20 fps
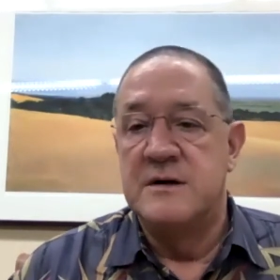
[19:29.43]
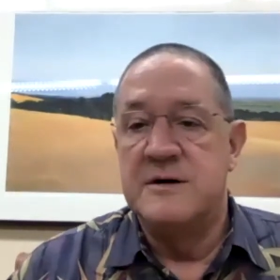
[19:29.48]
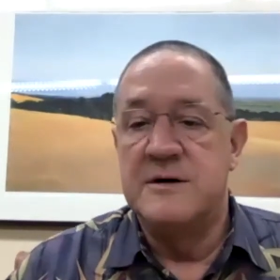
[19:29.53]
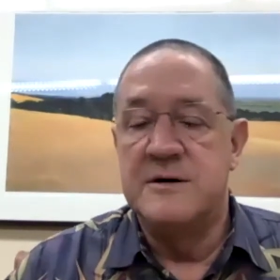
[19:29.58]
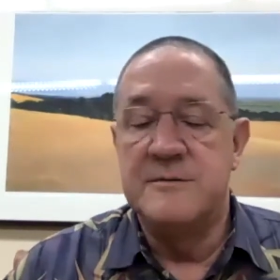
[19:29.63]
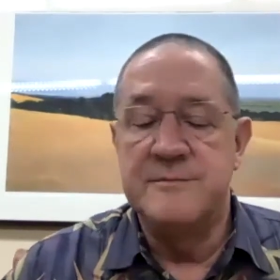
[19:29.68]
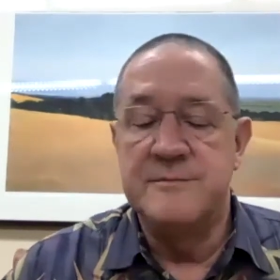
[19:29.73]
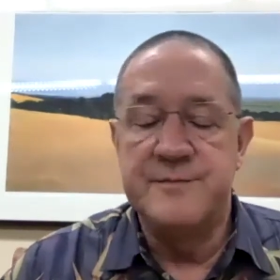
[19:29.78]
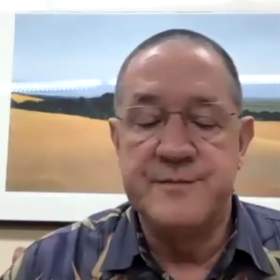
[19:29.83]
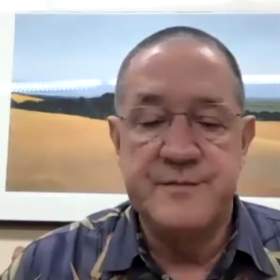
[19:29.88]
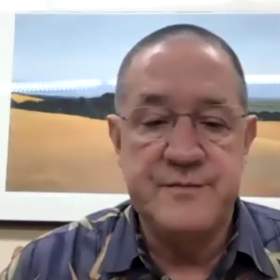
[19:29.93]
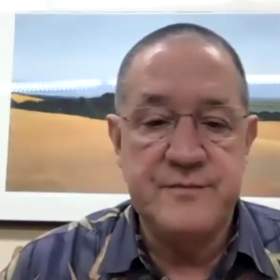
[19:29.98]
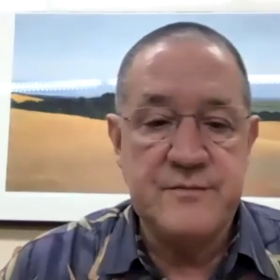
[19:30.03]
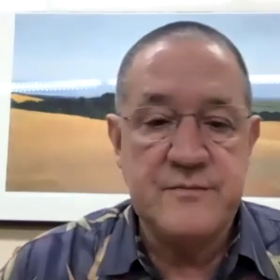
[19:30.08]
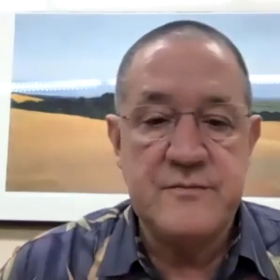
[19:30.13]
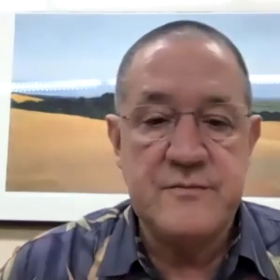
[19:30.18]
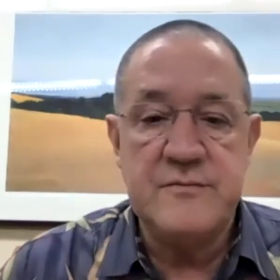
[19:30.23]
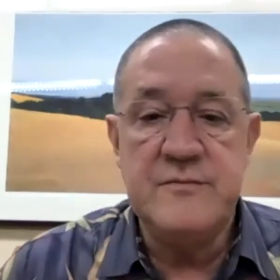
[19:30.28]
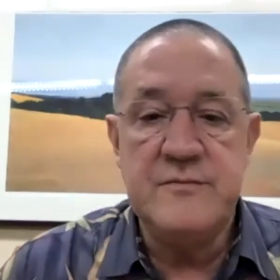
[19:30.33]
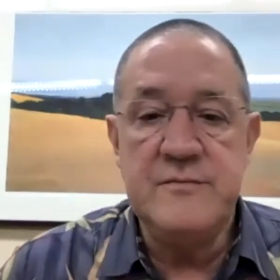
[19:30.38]
Um,
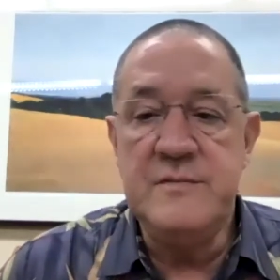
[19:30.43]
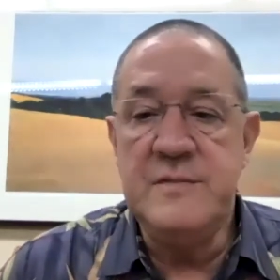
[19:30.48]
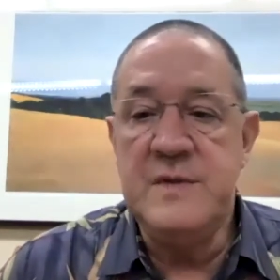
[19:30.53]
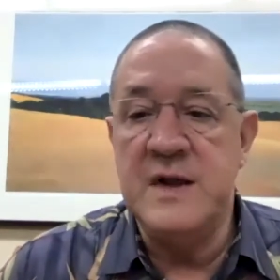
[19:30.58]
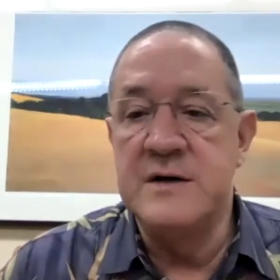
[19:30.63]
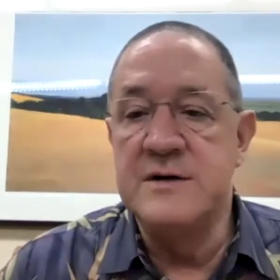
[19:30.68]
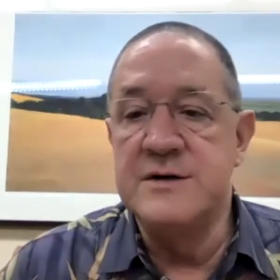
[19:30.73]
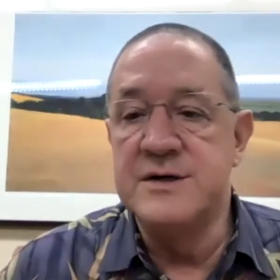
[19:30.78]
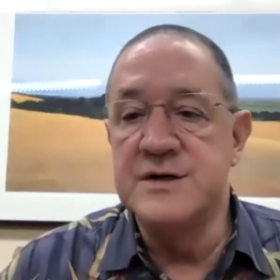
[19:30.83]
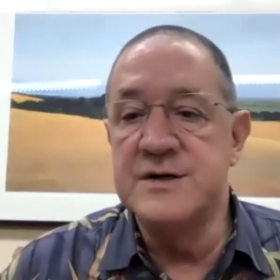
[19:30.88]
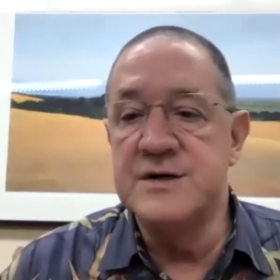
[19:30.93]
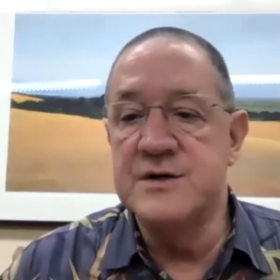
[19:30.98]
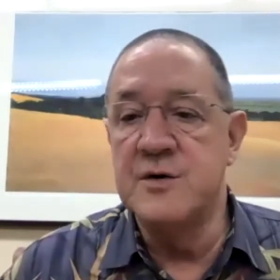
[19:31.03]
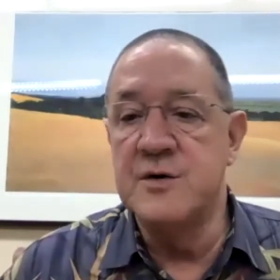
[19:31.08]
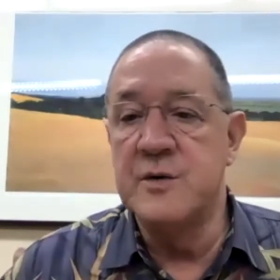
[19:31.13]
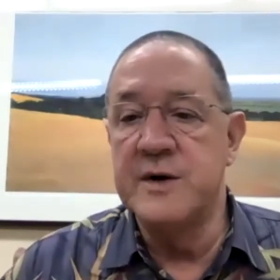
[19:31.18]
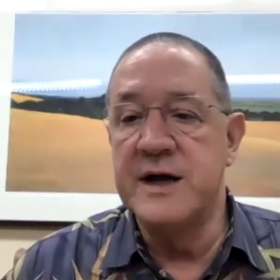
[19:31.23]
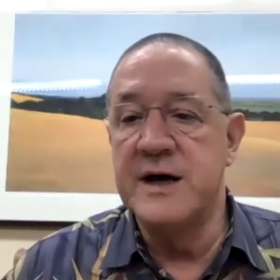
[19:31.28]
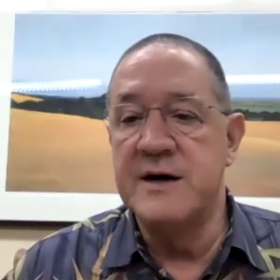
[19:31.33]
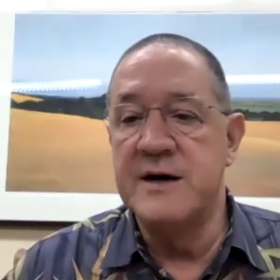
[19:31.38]
just so
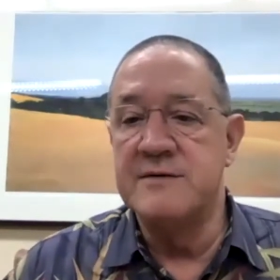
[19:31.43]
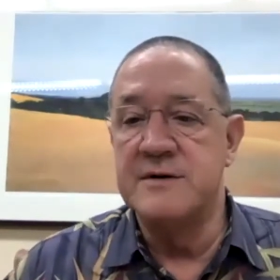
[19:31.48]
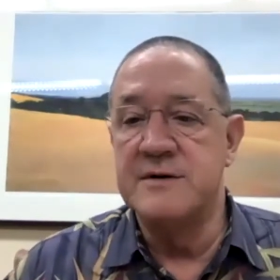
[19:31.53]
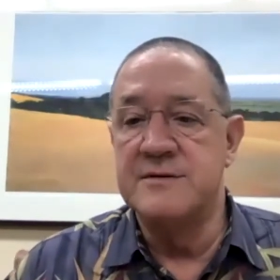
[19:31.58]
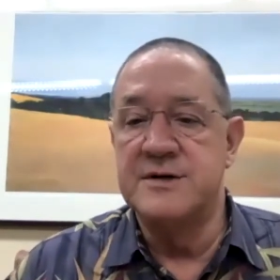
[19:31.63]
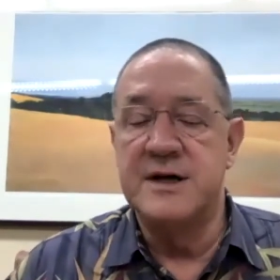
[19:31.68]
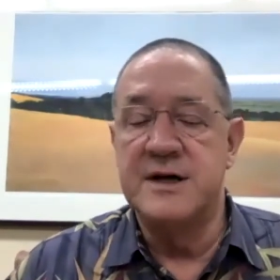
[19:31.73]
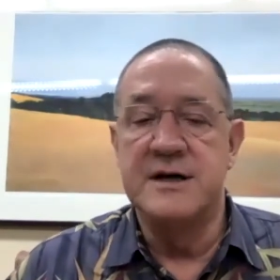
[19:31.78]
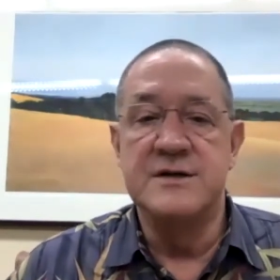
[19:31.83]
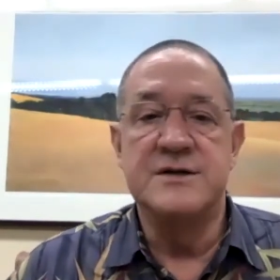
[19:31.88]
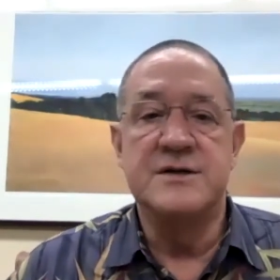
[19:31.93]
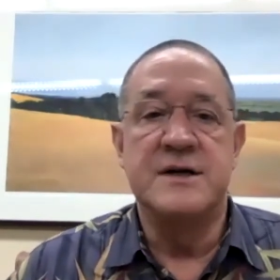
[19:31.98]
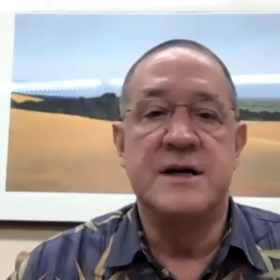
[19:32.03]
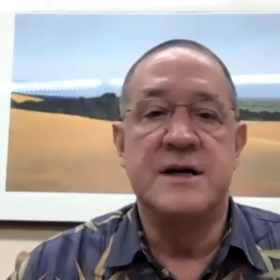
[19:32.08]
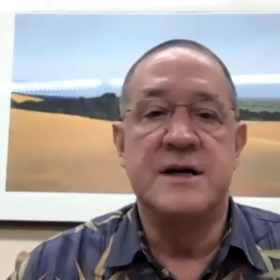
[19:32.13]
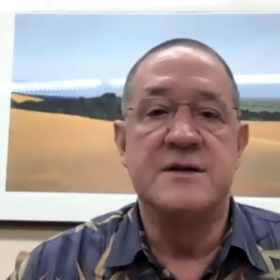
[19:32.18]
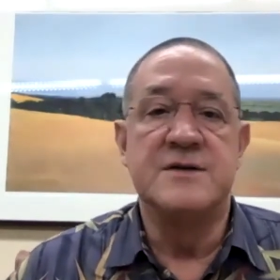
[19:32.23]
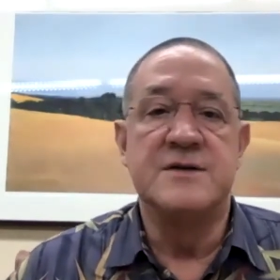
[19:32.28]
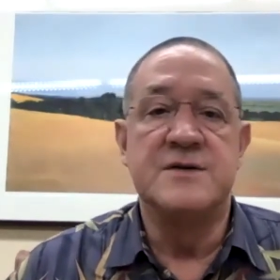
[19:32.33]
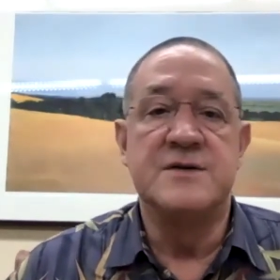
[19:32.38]
we have a chance to
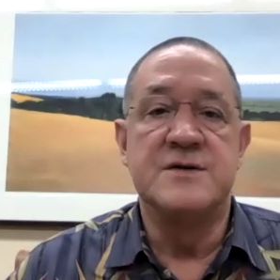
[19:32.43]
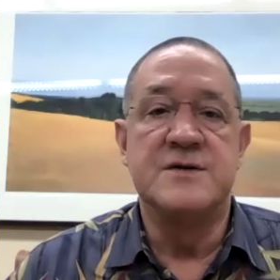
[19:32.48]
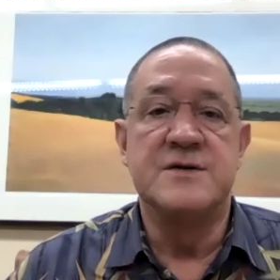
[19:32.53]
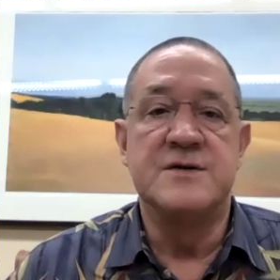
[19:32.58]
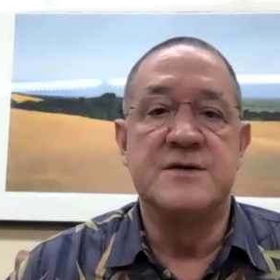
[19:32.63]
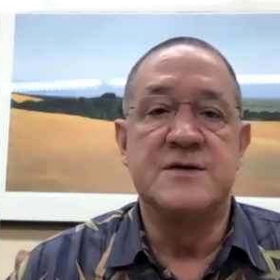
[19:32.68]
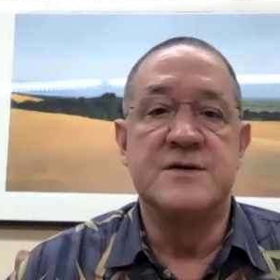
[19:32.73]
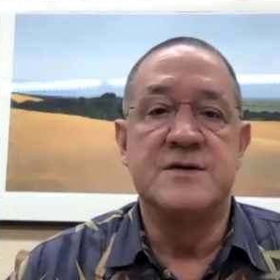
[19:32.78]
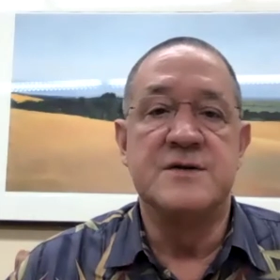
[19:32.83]
answer that.